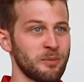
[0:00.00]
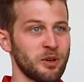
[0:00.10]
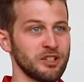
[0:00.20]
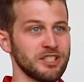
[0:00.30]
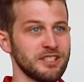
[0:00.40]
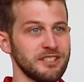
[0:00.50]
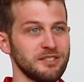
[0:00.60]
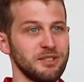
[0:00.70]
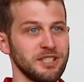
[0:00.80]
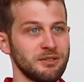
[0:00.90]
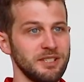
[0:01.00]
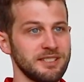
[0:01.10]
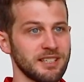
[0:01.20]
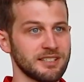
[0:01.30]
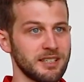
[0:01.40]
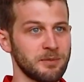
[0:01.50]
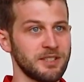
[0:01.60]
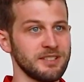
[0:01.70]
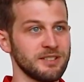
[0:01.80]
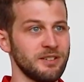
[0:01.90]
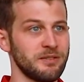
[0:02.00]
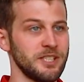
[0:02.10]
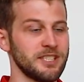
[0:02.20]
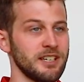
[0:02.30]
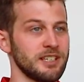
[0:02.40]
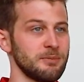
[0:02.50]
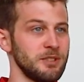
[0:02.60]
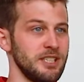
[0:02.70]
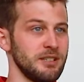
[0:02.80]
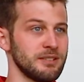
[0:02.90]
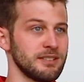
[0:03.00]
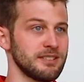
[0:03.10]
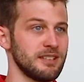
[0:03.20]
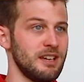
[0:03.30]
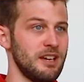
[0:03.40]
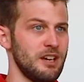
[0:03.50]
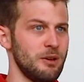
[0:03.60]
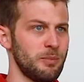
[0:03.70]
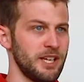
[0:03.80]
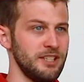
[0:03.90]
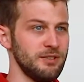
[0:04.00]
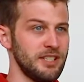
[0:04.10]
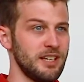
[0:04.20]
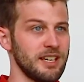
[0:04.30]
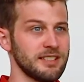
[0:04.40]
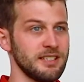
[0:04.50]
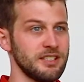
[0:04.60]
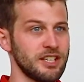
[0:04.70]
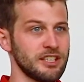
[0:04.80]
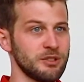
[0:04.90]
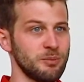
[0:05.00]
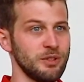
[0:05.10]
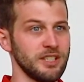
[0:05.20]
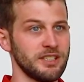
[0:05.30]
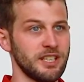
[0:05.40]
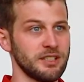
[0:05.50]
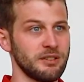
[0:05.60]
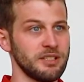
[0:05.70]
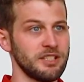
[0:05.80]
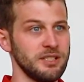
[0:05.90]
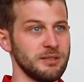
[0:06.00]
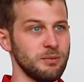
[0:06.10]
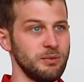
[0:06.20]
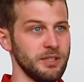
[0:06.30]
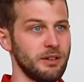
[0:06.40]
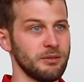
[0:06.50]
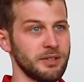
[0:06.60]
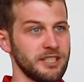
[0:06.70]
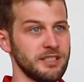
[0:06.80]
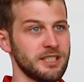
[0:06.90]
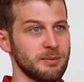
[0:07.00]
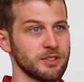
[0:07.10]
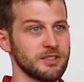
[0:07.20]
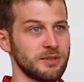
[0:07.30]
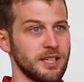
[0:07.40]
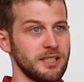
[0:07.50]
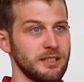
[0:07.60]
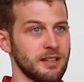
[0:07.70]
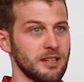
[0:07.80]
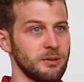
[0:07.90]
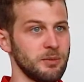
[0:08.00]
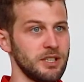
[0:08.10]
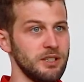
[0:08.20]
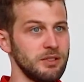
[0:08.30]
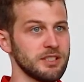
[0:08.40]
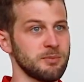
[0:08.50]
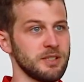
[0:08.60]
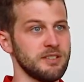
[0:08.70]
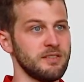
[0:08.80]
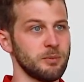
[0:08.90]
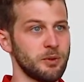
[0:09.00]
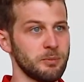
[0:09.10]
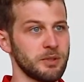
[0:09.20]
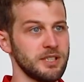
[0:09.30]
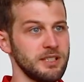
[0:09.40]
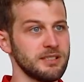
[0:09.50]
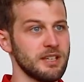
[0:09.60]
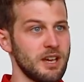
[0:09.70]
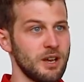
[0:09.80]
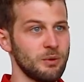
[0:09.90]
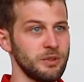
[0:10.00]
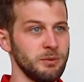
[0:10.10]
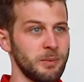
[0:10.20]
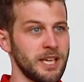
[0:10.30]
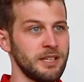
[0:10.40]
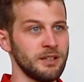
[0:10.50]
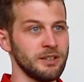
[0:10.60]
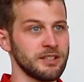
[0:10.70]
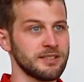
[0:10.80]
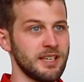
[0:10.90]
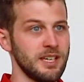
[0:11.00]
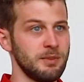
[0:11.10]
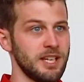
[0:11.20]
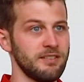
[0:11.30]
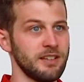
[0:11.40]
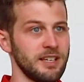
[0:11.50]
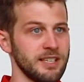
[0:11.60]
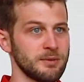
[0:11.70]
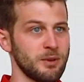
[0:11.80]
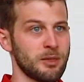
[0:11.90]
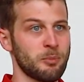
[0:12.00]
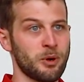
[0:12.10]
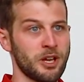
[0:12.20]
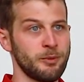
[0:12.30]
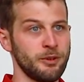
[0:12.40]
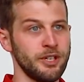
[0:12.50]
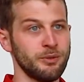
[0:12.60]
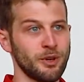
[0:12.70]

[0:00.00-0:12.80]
the project is to increase acceptance of recycled materials. By utilizing injection molding technologies, we already demonstrated that the material-specific properties remain on the same level as with primary